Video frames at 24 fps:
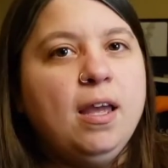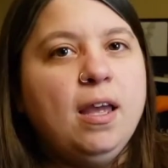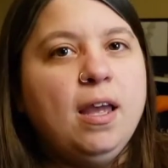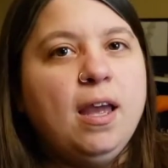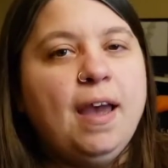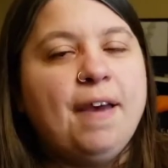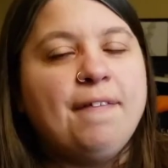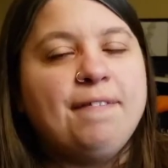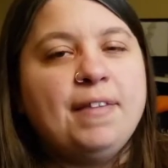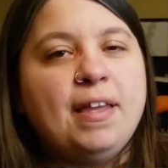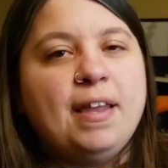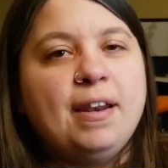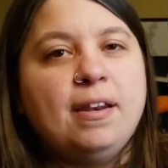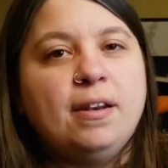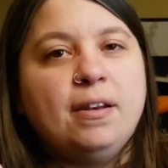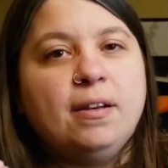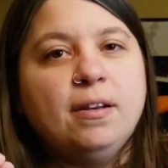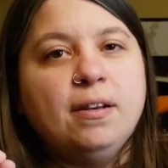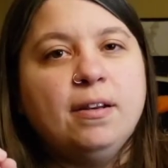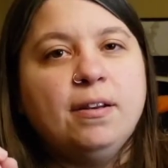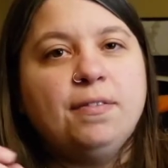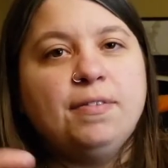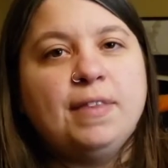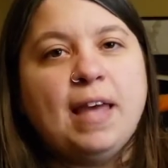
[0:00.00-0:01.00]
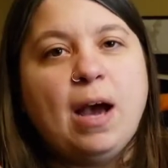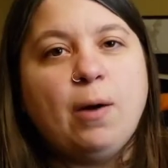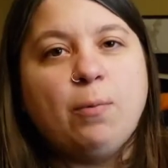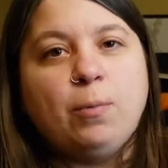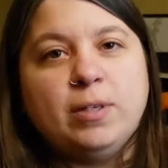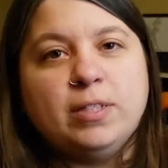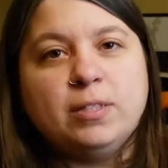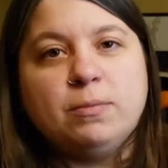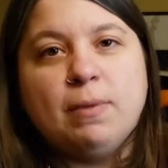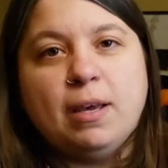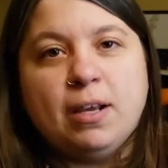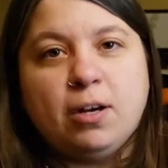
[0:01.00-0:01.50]
And then that
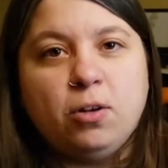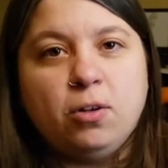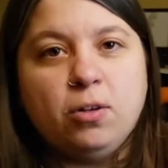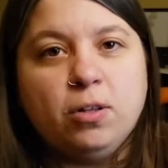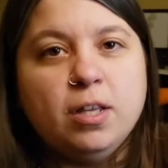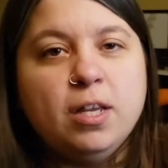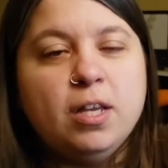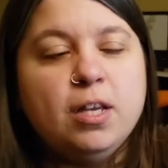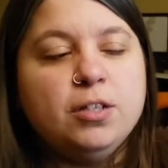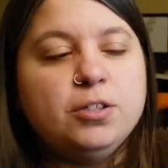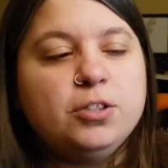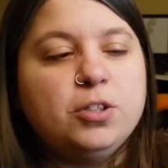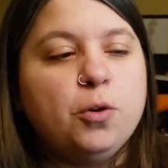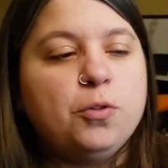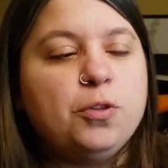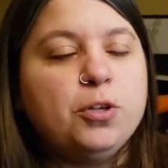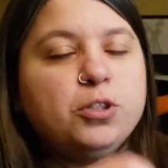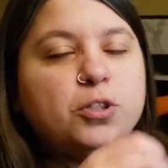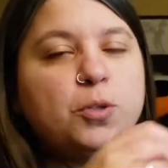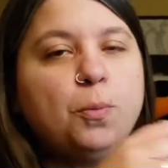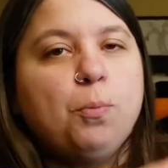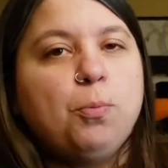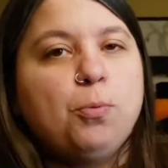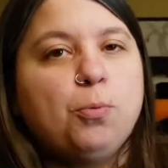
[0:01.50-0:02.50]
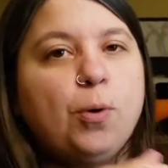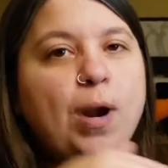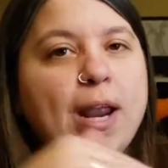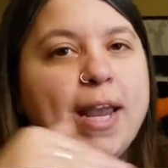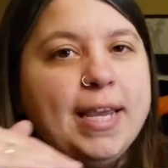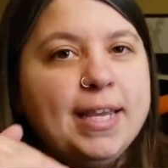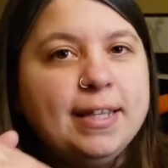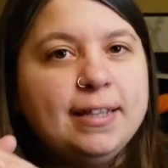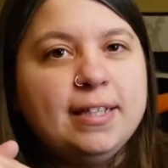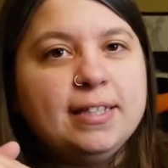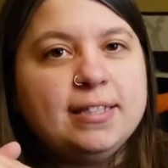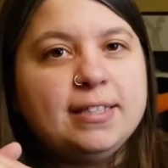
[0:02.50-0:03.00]
was metal. So there's a
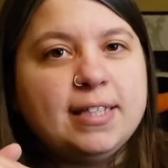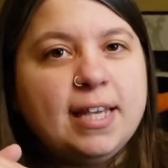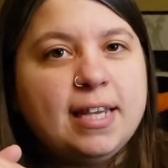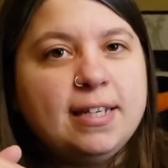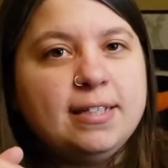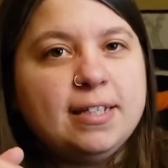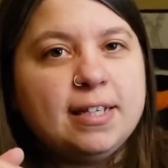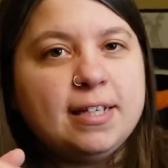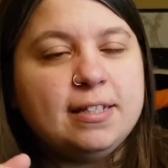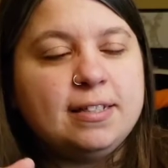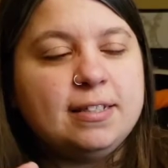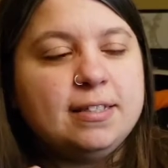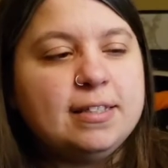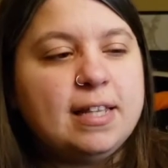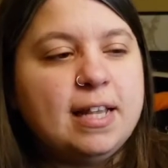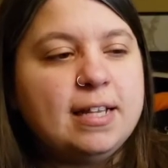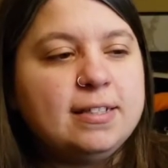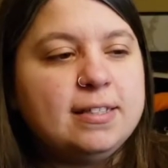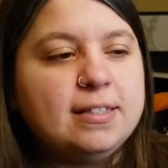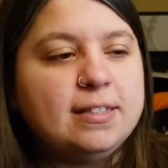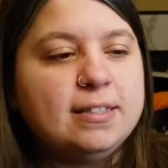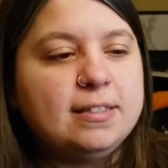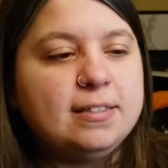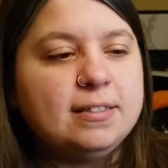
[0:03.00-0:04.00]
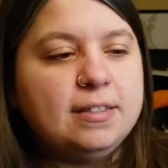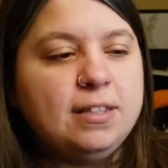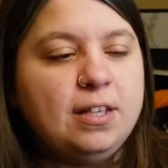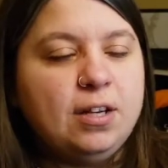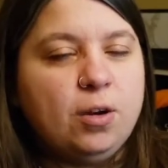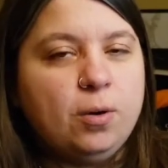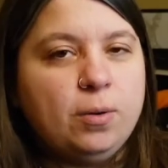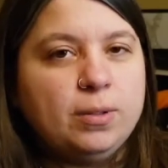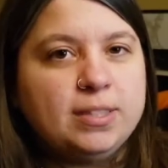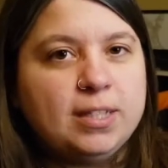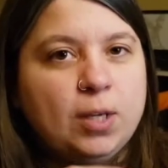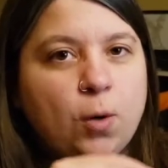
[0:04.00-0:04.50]
break in the sentence that's,
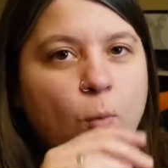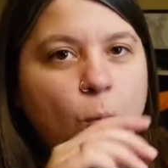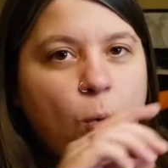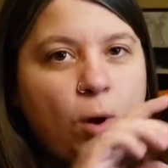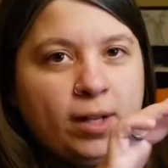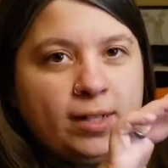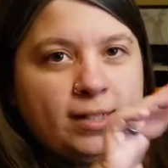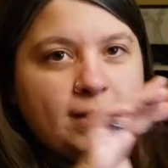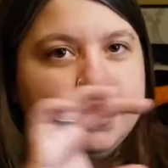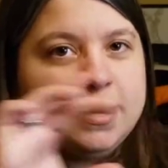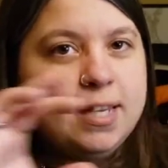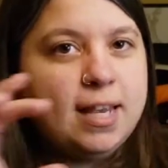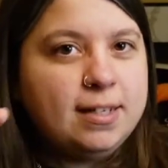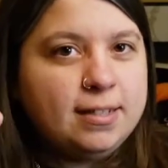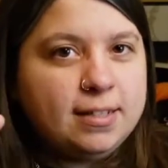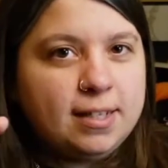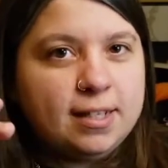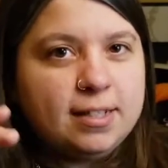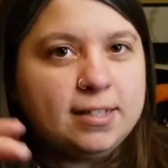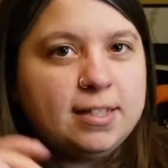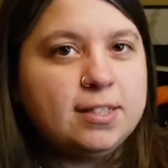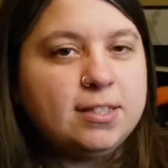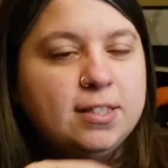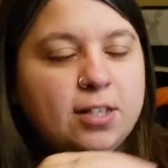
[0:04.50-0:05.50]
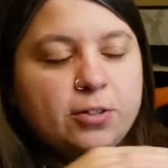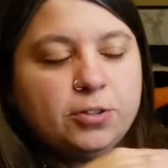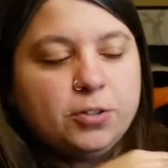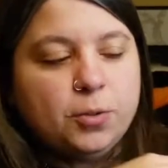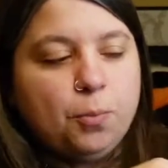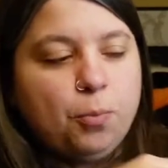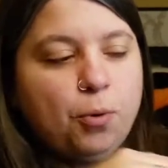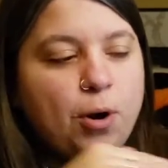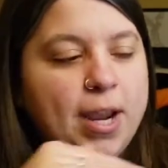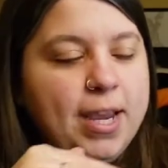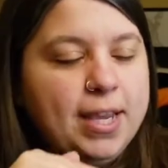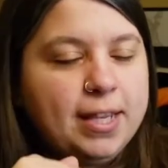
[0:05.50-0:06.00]
it's like one sentence. If there's a
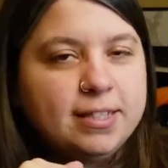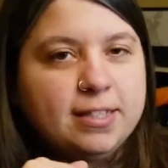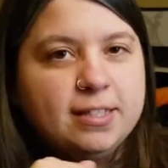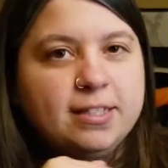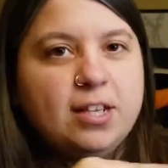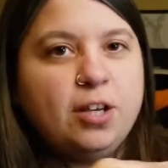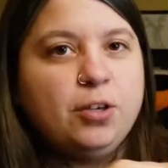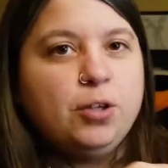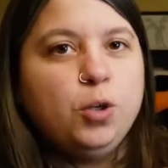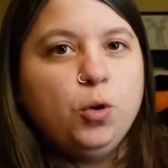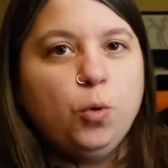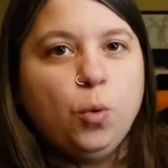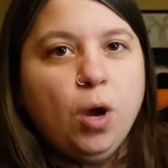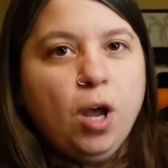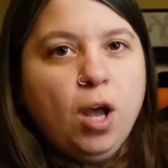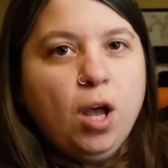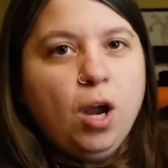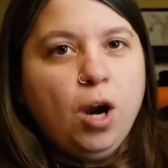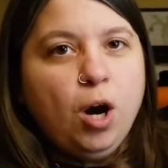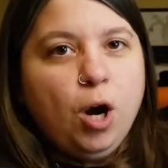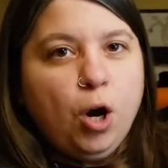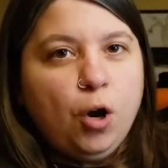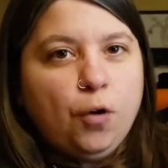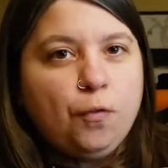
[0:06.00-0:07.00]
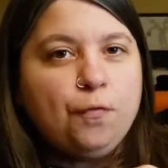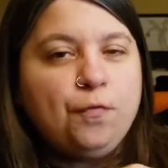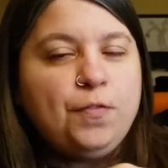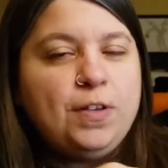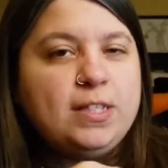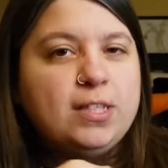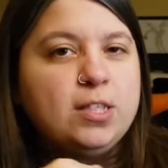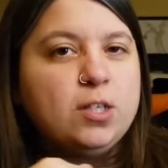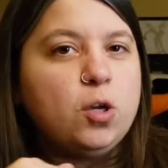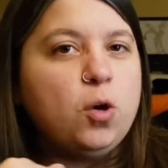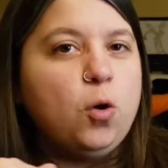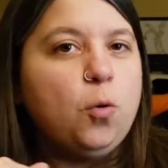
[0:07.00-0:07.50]
break to tell you her
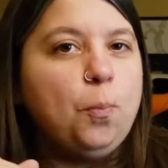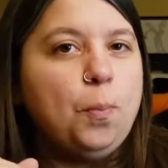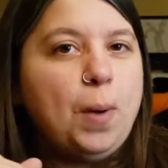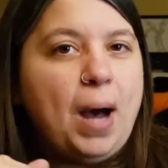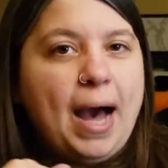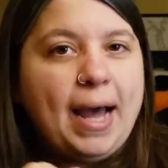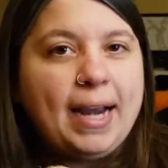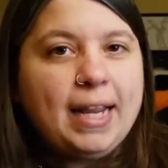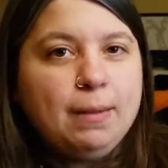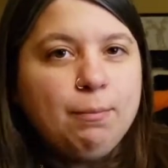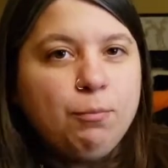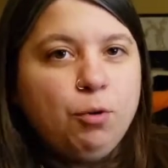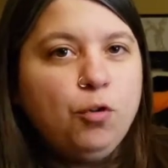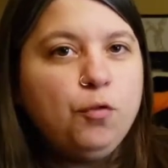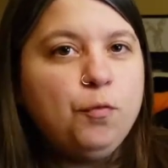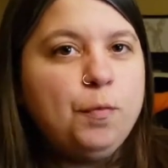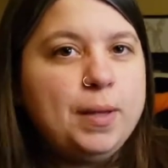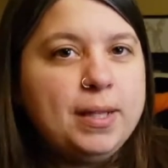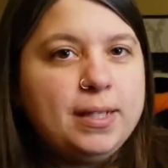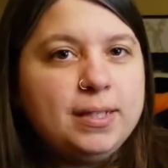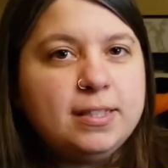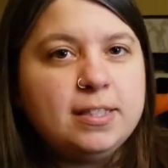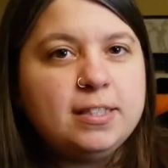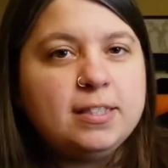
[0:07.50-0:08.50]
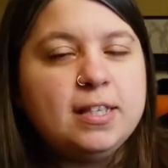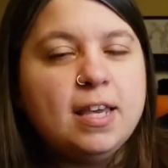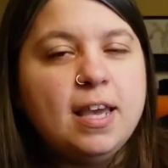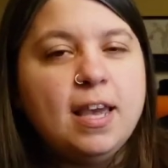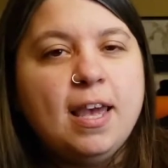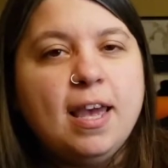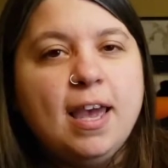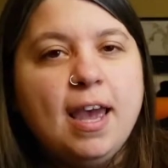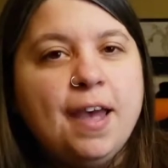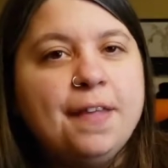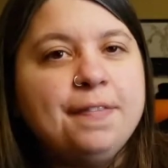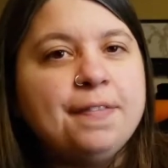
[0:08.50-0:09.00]
physical body movements,
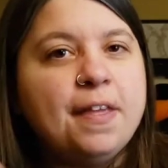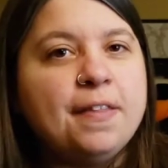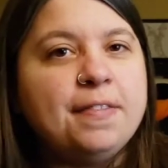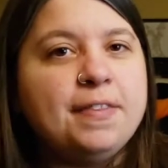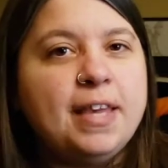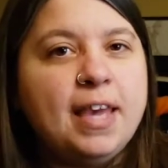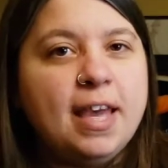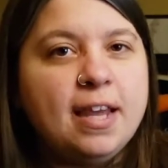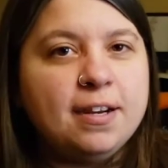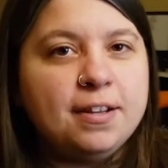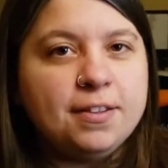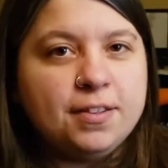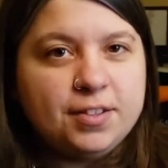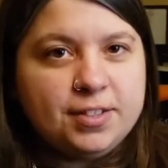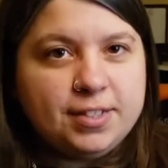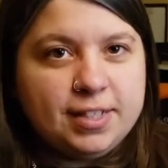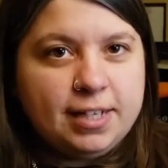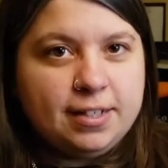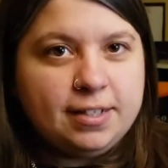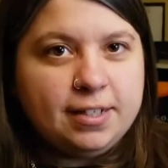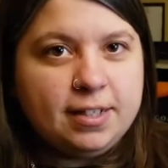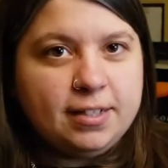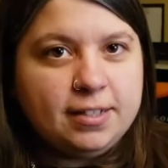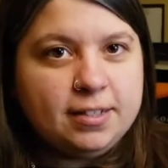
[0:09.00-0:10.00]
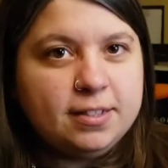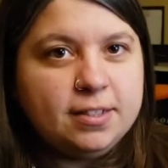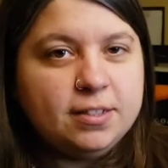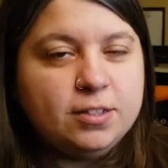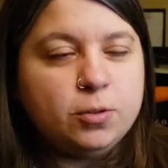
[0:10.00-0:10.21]
and then the end of the sentence.